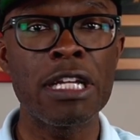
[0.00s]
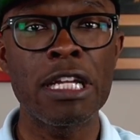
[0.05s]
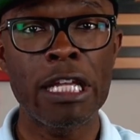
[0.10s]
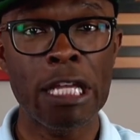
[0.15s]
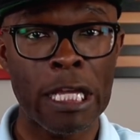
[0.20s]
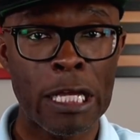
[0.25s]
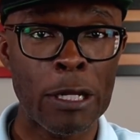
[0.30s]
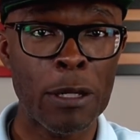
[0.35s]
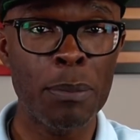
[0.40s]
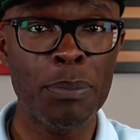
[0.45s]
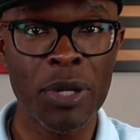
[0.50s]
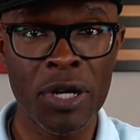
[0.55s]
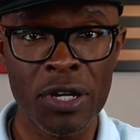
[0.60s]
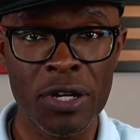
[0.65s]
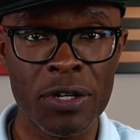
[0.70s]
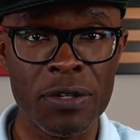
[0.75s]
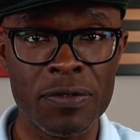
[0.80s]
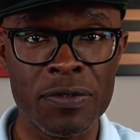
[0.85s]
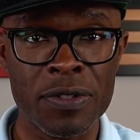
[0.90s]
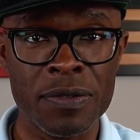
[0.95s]
and
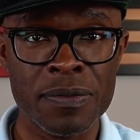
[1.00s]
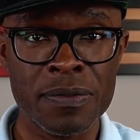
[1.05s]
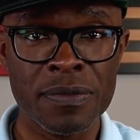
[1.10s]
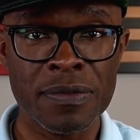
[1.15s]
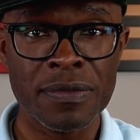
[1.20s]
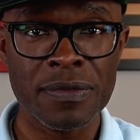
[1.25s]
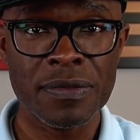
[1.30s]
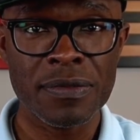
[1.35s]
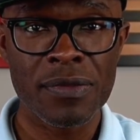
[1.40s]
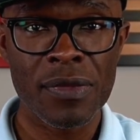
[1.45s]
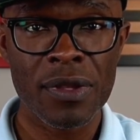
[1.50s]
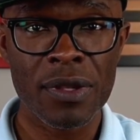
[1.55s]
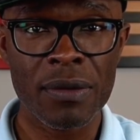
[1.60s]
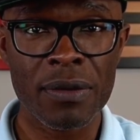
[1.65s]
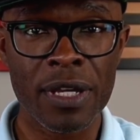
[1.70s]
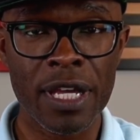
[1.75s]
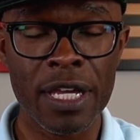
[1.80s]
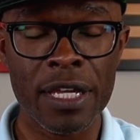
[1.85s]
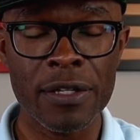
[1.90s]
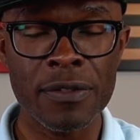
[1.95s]
above.
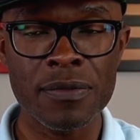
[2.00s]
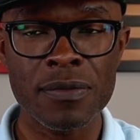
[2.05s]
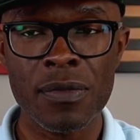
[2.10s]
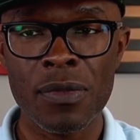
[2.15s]
Okay.